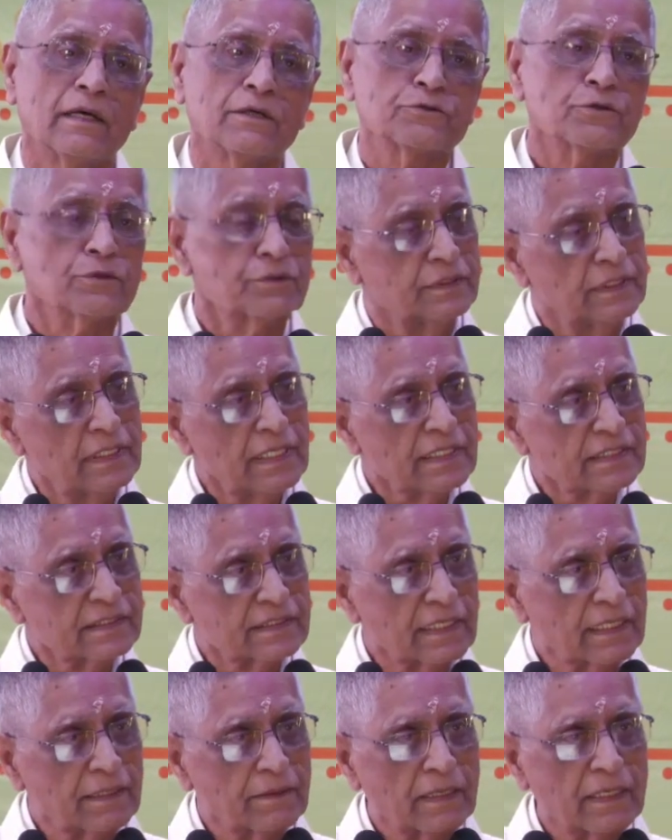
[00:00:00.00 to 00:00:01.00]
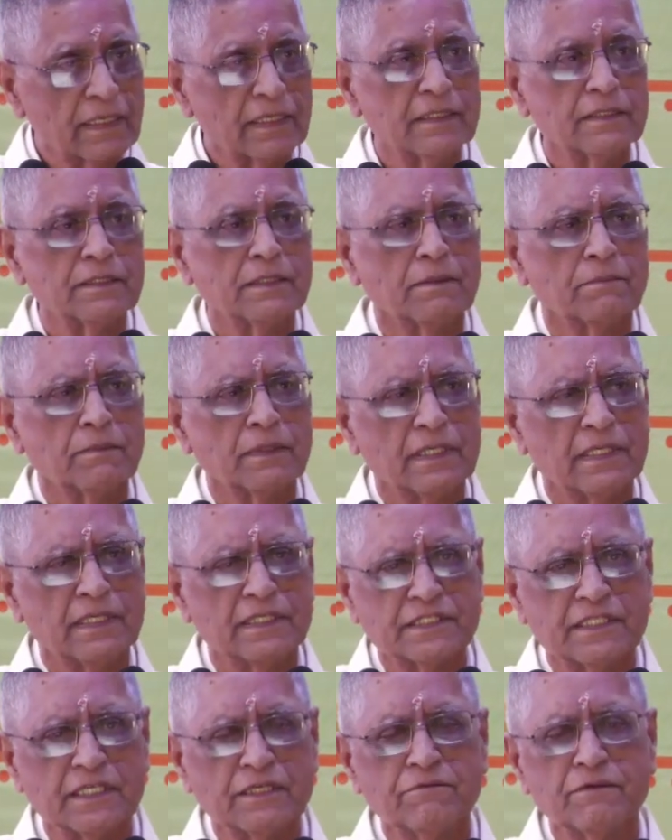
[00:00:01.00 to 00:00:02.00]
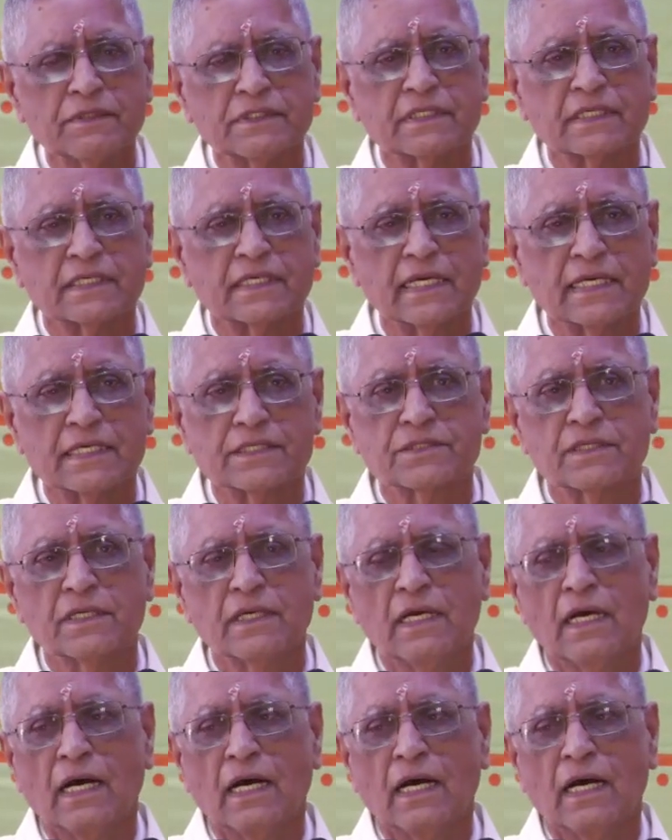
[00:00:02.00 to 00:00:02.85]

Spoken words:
So these distinguished guests